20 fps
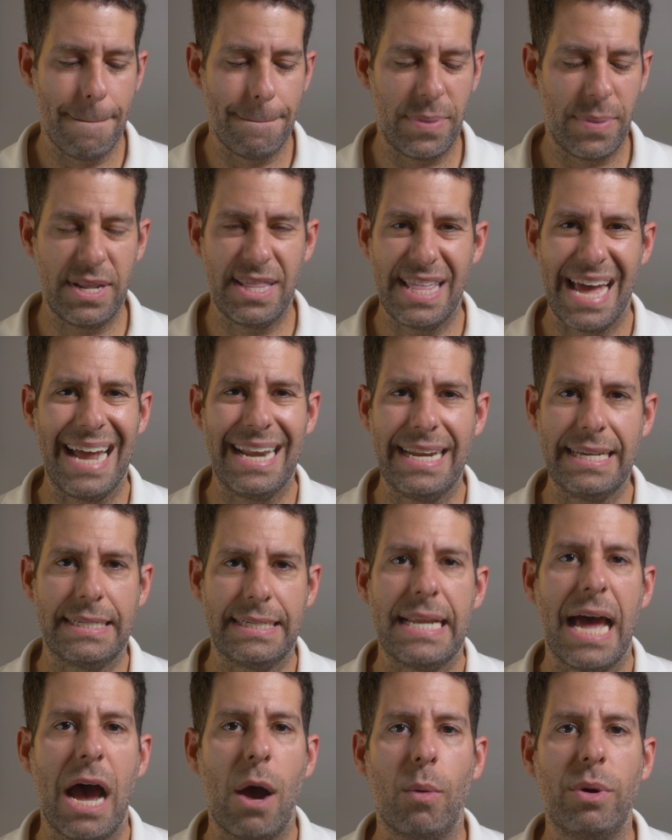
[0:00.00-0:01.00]
But that is
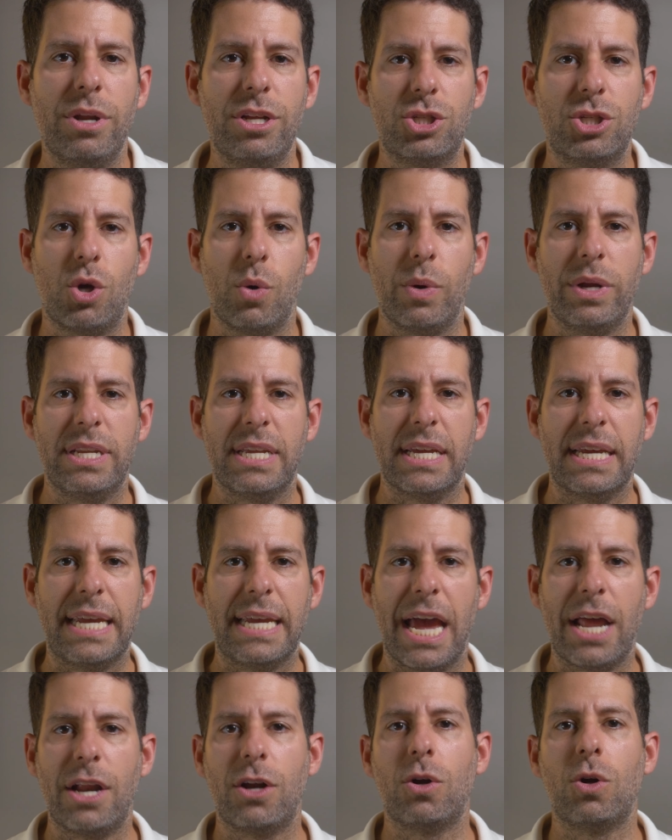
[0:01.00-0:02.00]
not what is going to
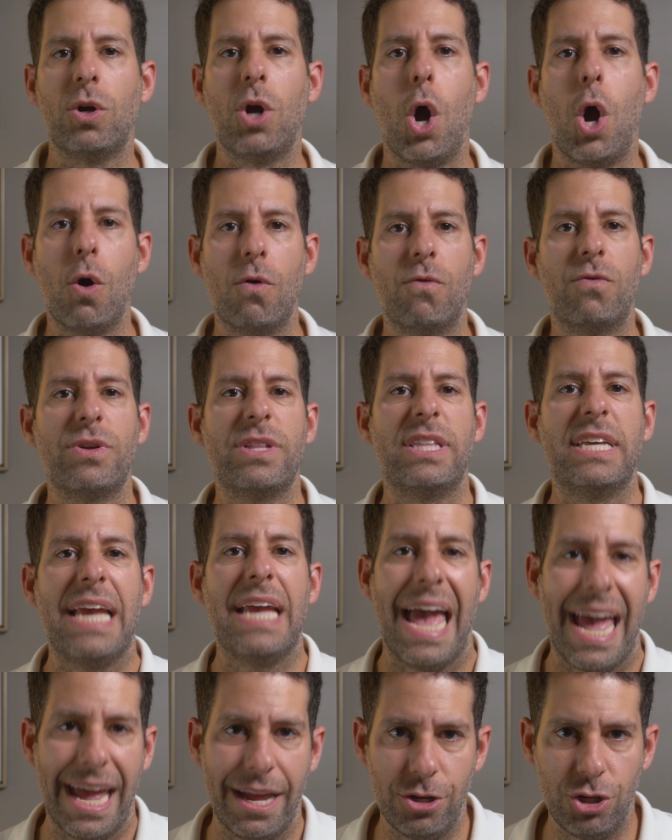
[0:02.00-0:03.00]
get her over the
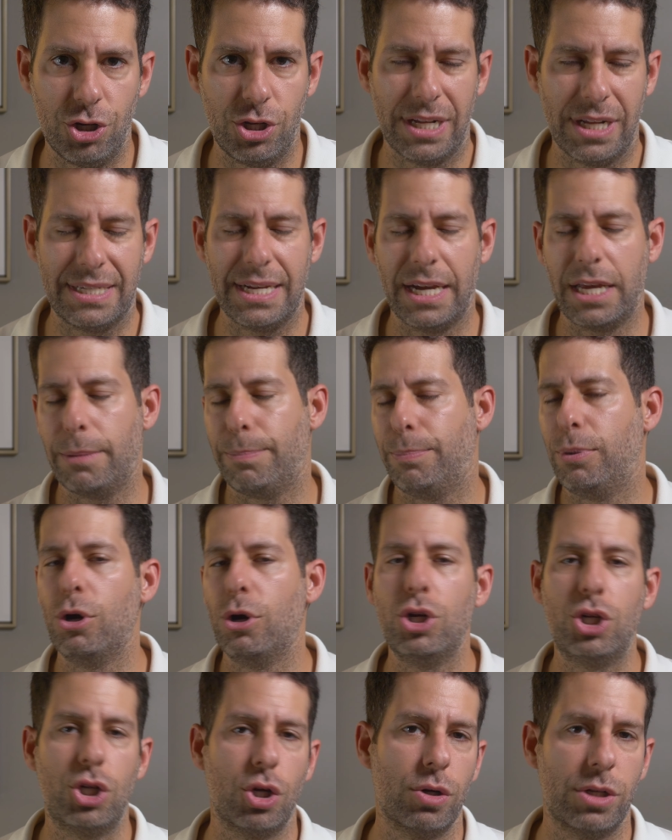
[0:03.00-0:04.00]
edge. That's not gonna
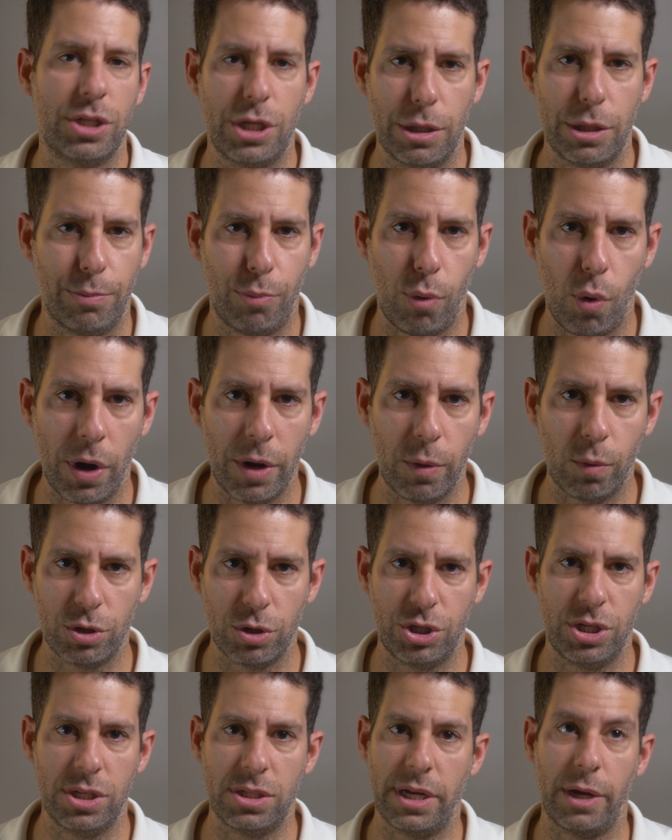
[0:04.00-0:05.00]
push her to the point where
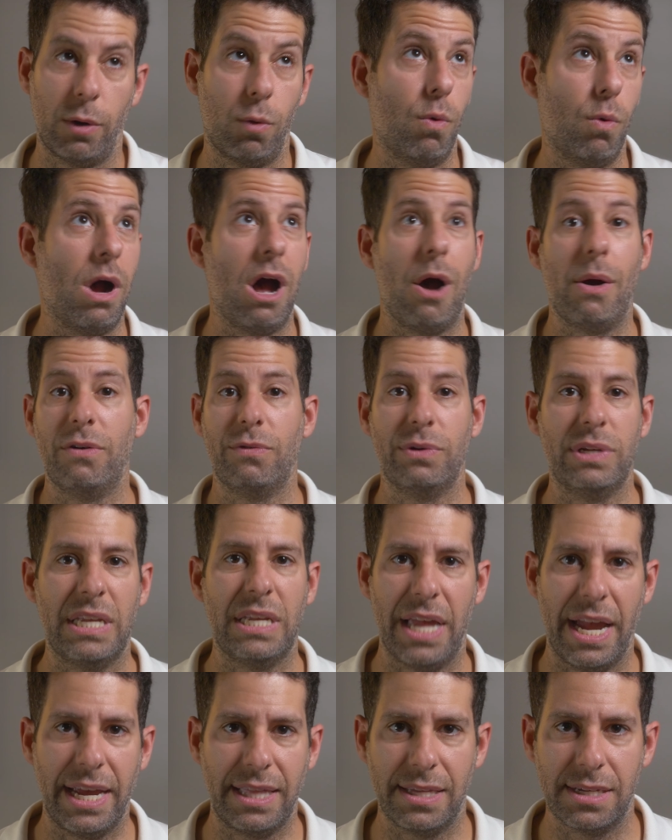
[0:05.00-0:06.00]
she's like, wow, I really
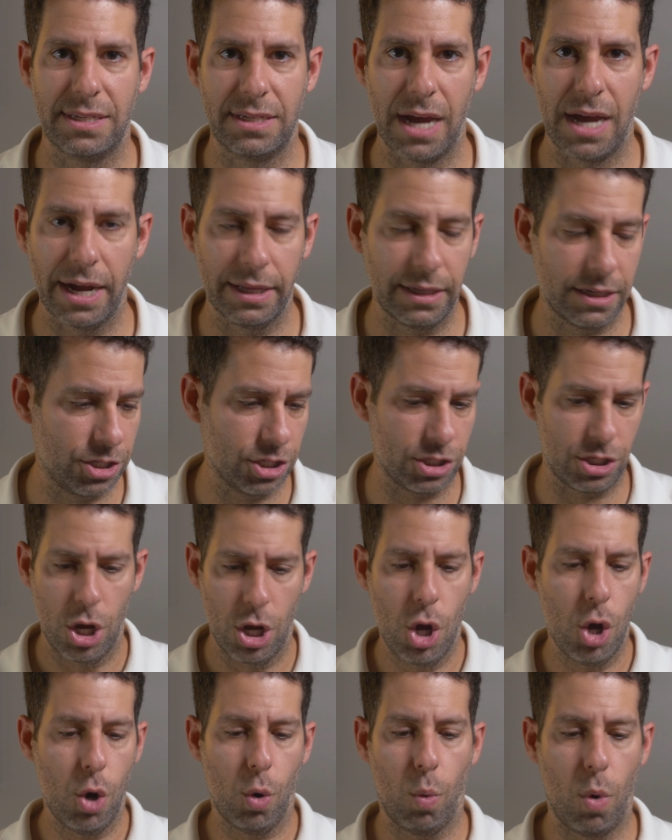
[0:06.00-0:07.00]
like this guy. Let's just
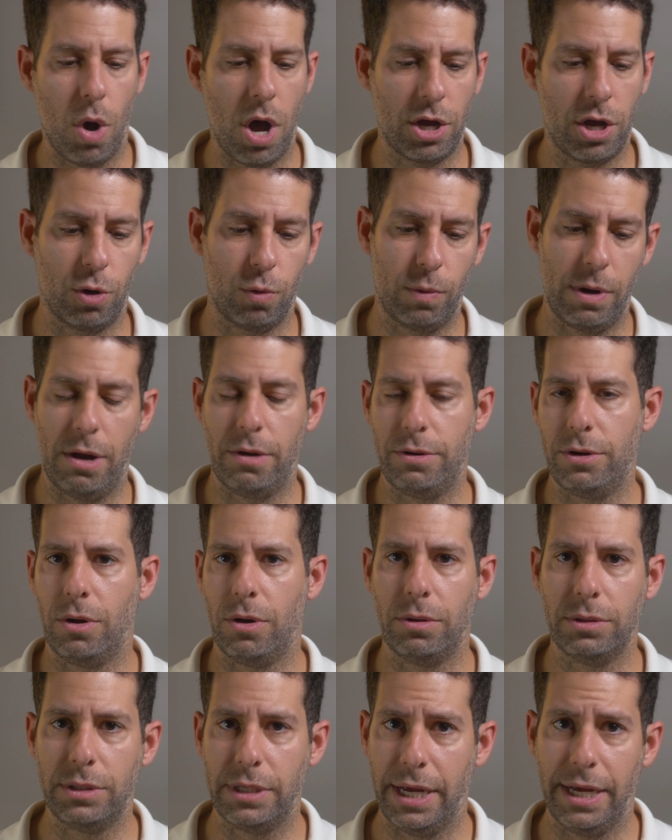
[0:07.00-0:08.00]
walk around
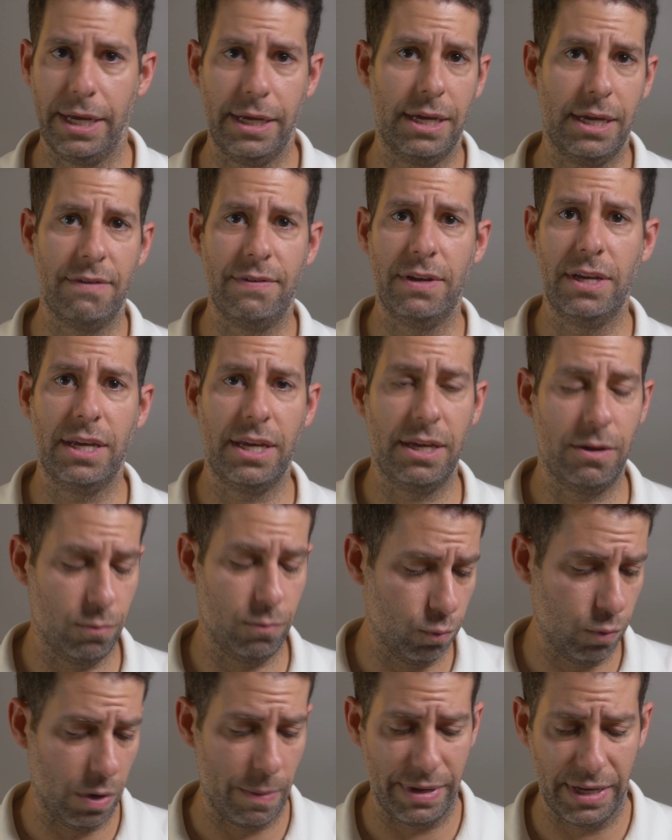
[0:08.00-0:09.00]
all day
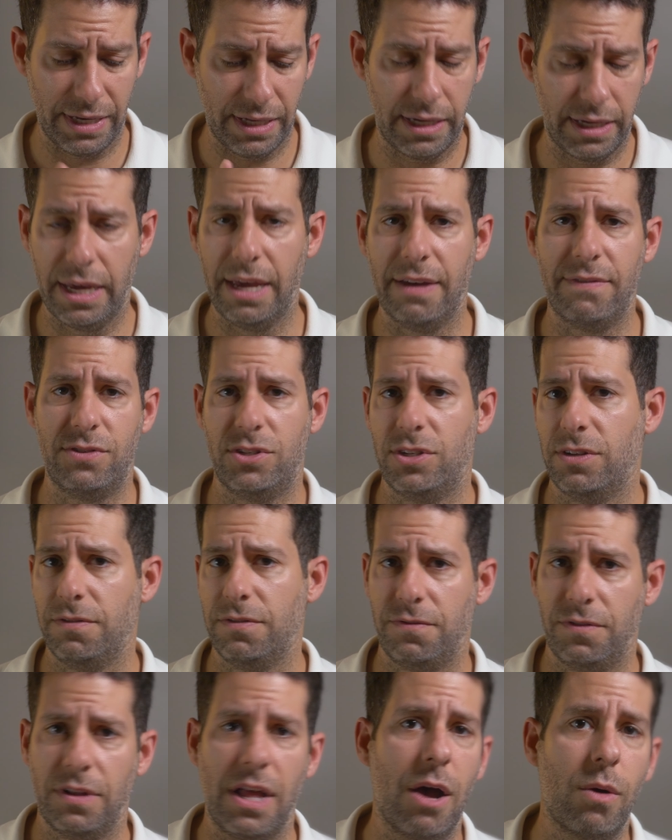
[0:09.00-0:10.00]
giving women gifts
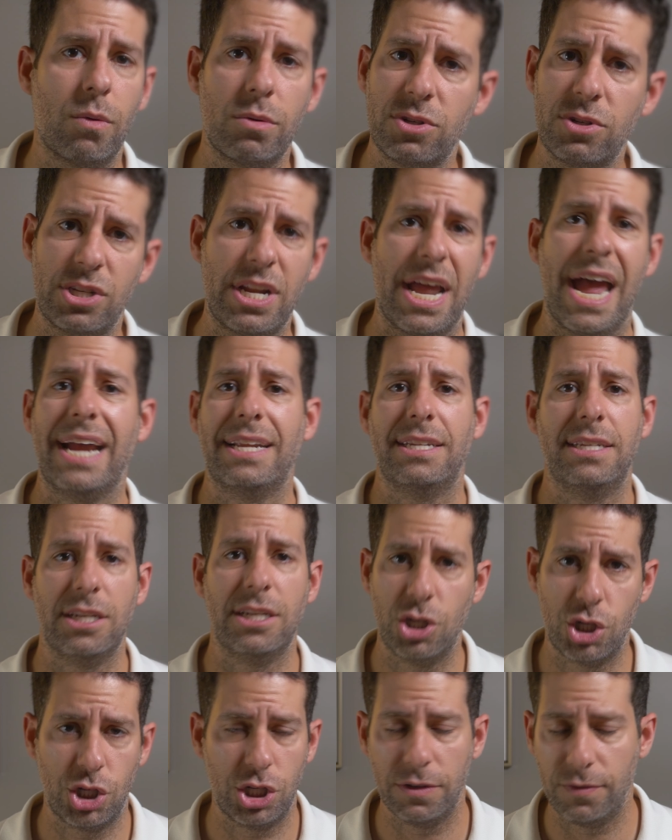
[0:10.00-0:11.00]
and flowers and
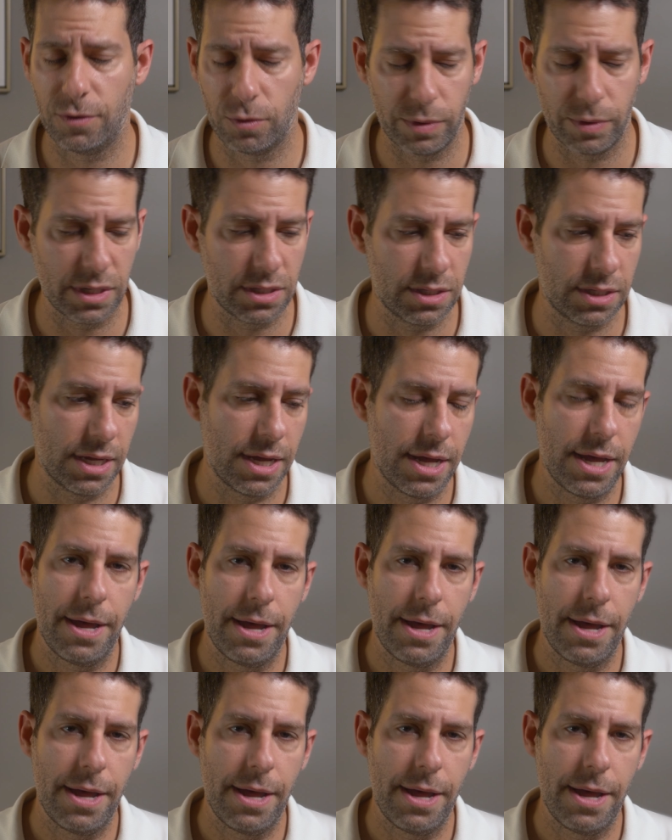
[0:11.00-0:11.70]
acting chivalrous.